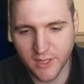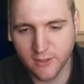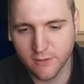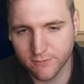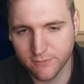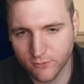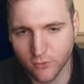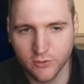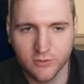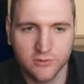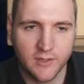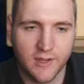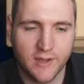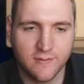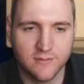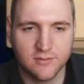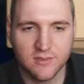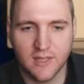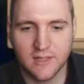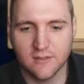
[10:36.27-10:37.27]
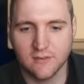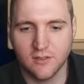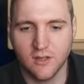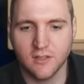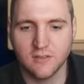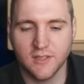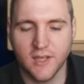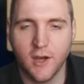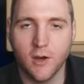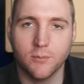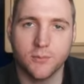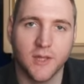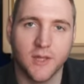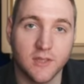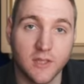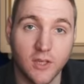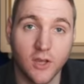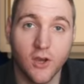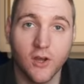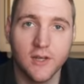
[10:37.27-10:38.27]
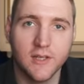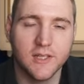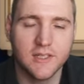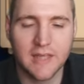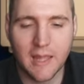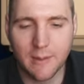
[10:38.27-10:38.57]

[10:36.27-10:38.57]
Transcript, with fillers: then, of course, I have Salazar to help get the earlier